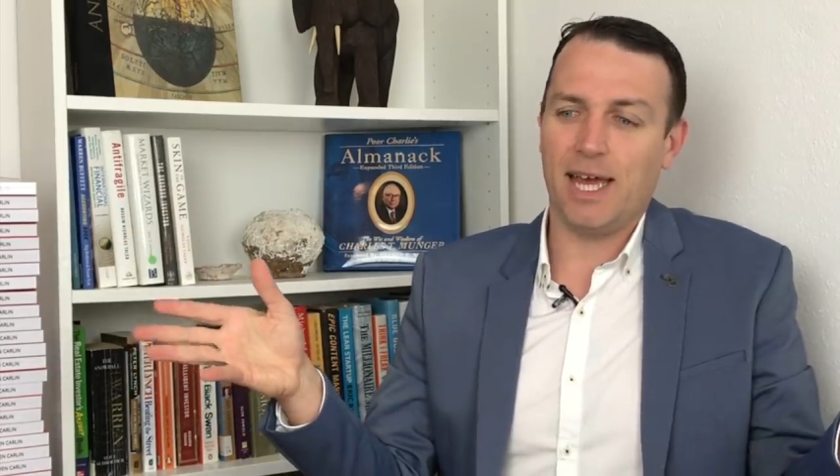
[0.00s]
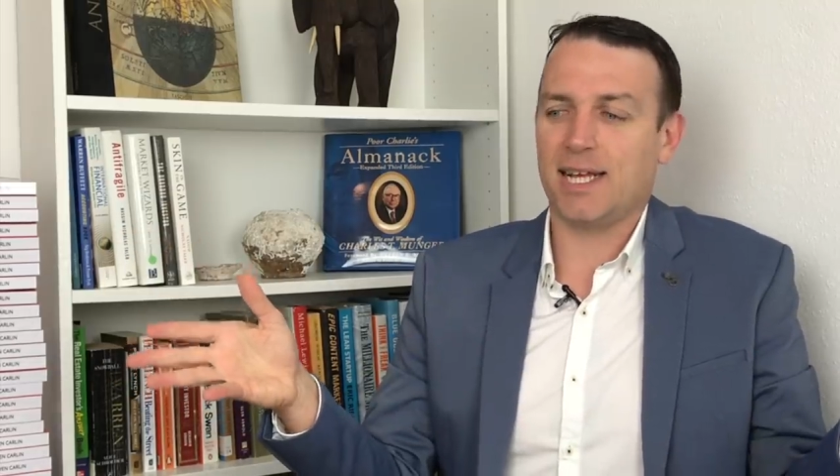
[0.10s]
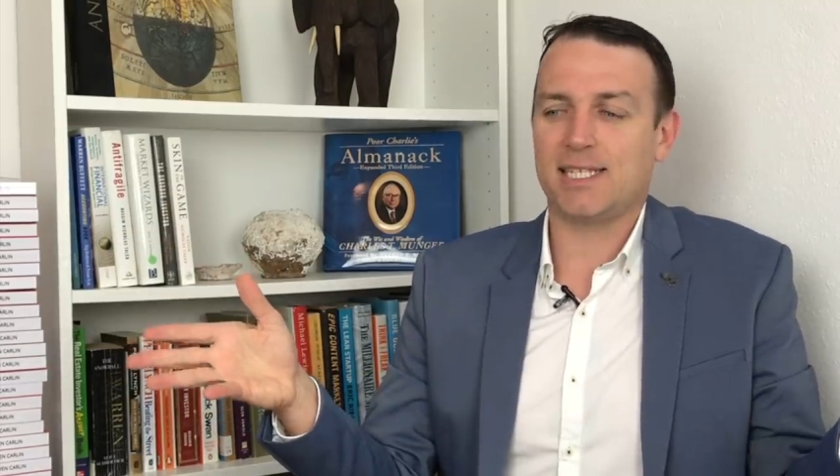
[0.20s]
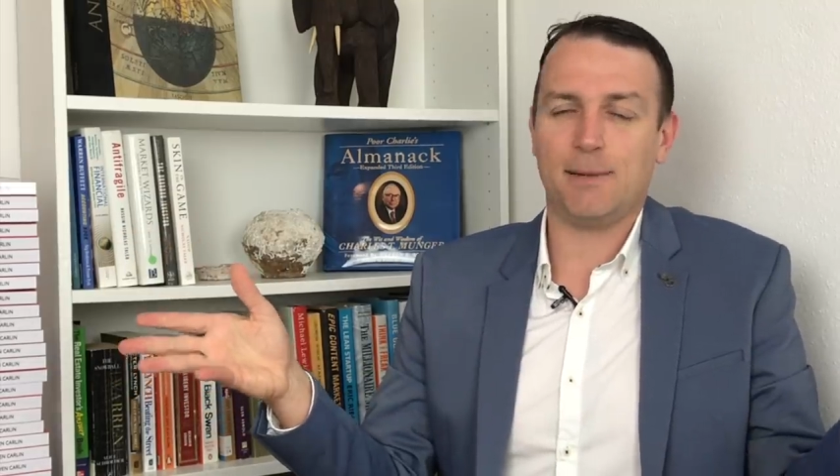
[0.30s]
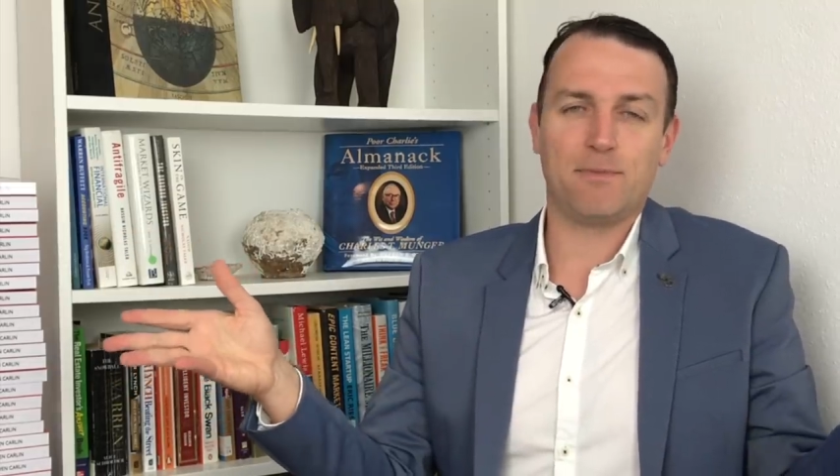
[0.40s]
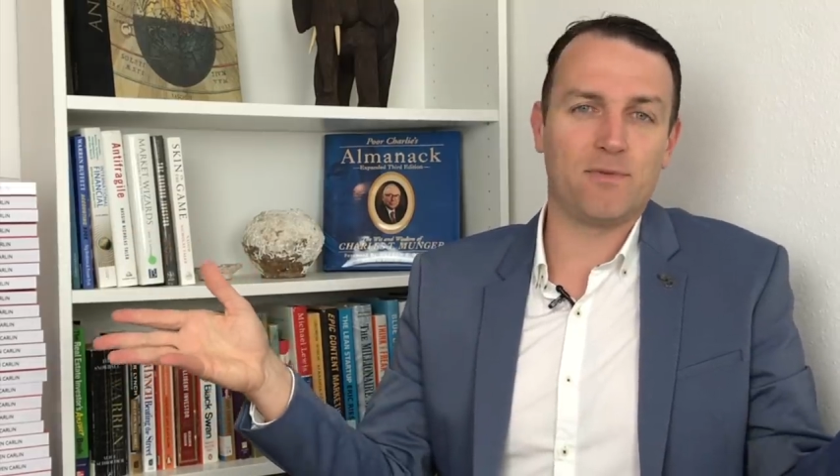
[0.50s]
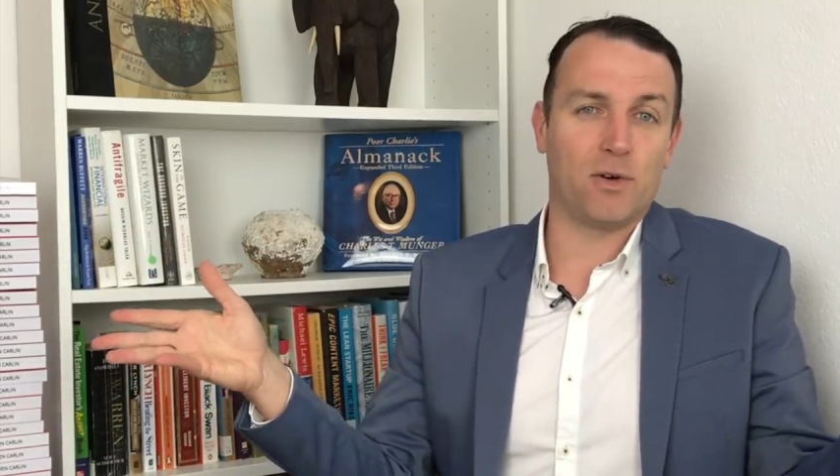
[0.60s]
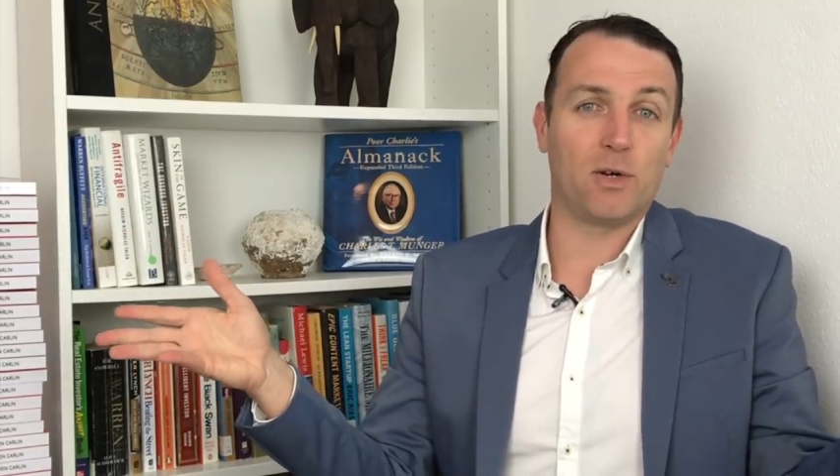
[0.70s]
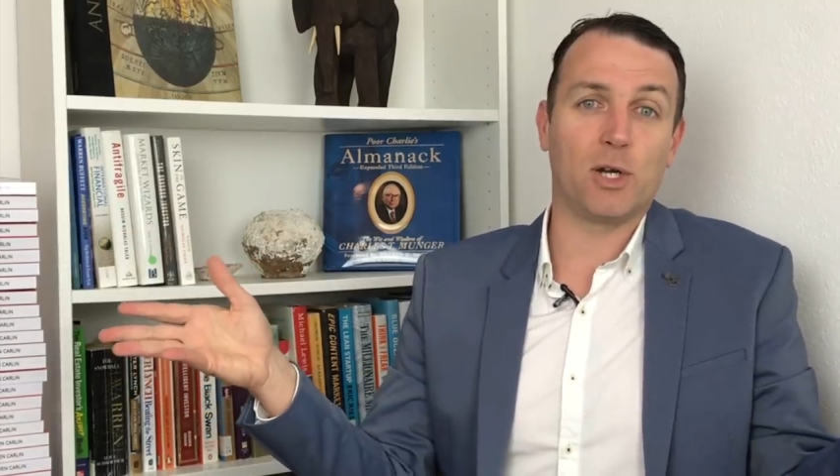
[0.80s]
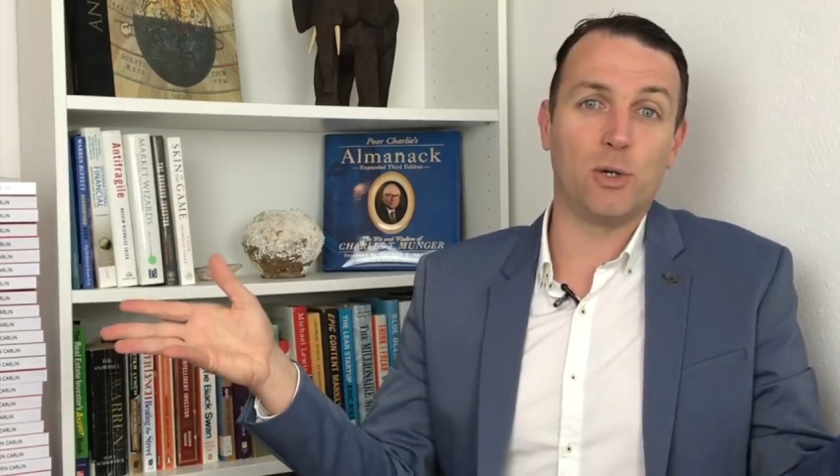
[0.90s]
except
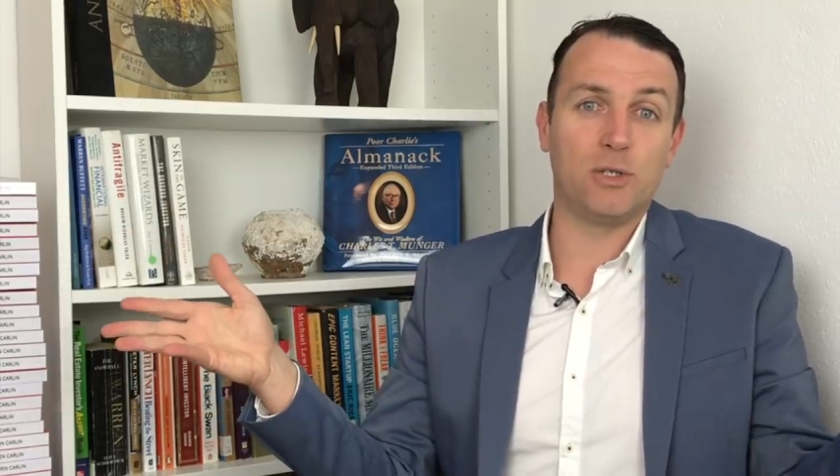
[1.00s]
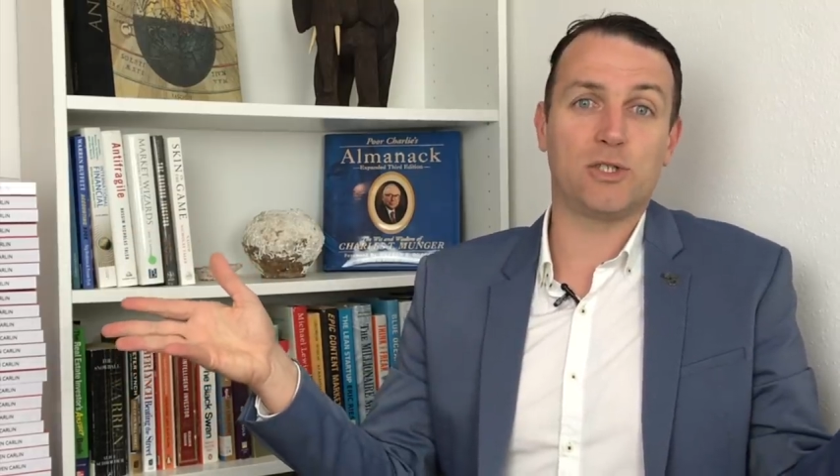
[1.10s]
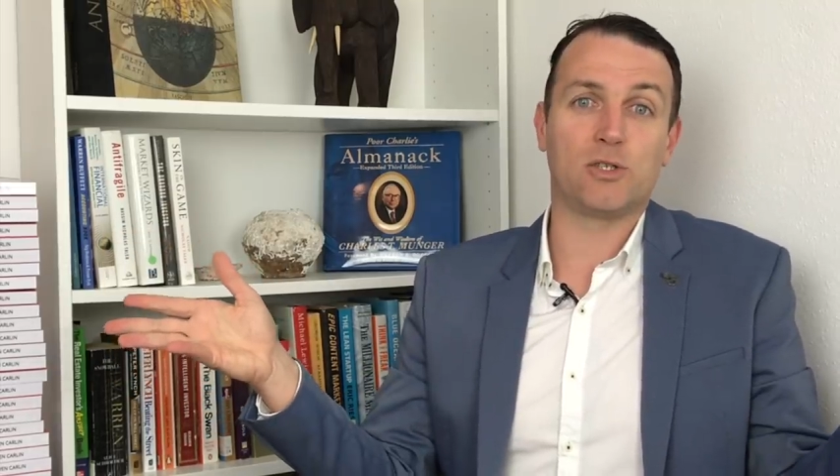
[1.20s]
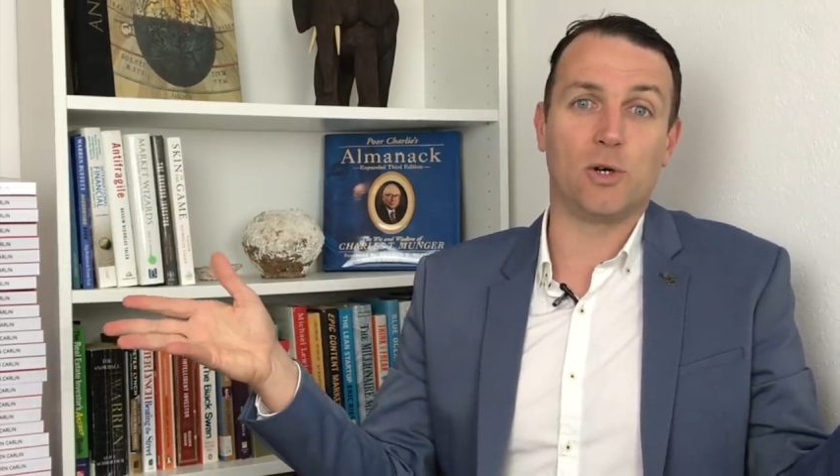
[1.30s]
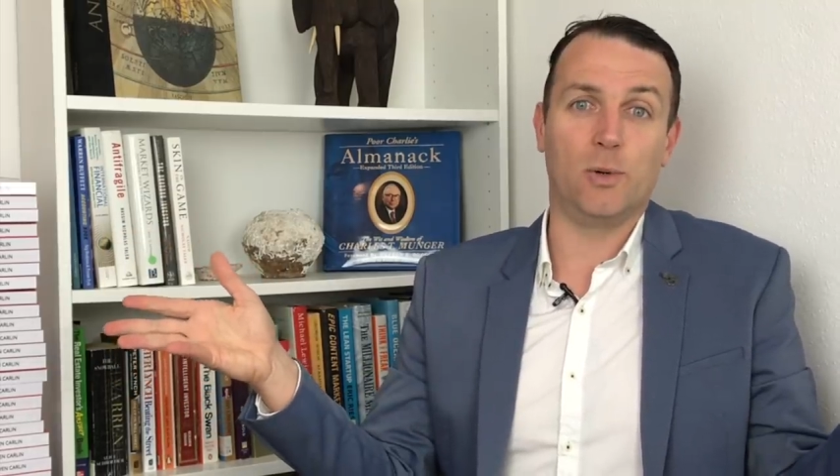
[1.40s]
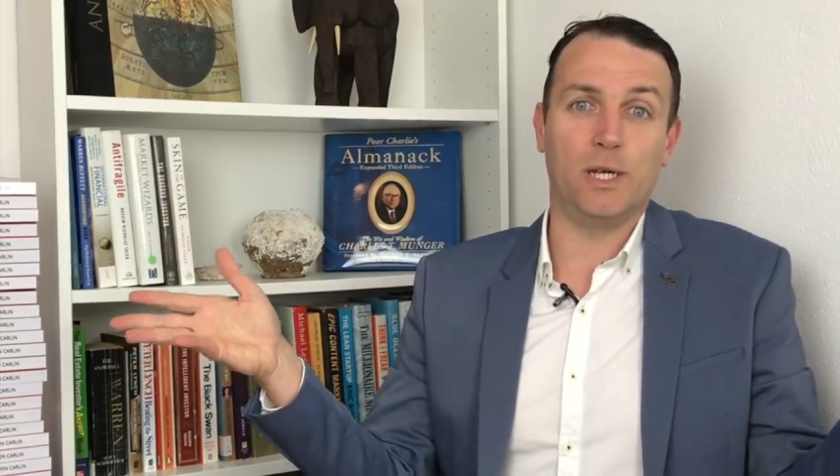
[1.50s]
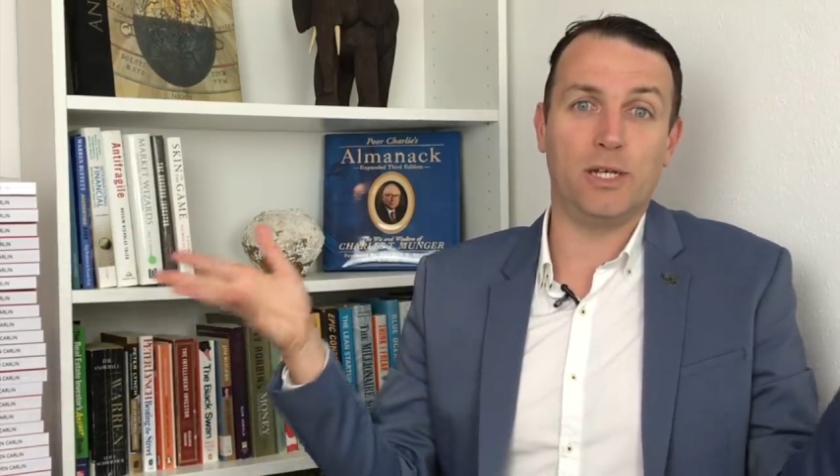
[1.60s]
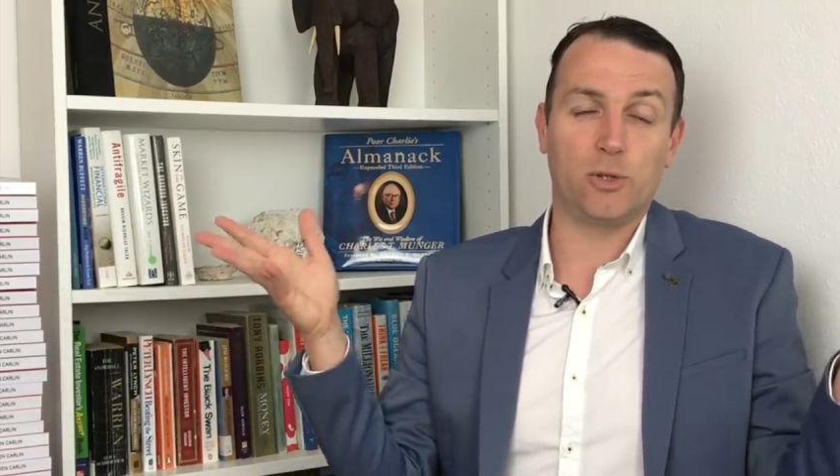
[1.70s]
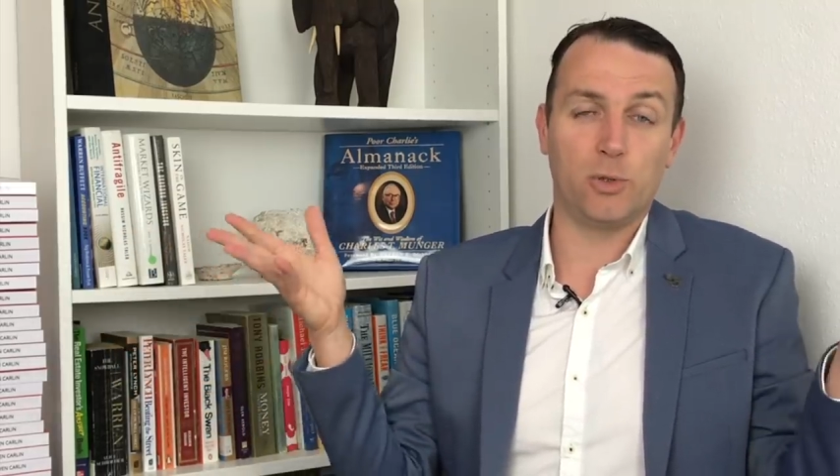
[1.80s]
for a good story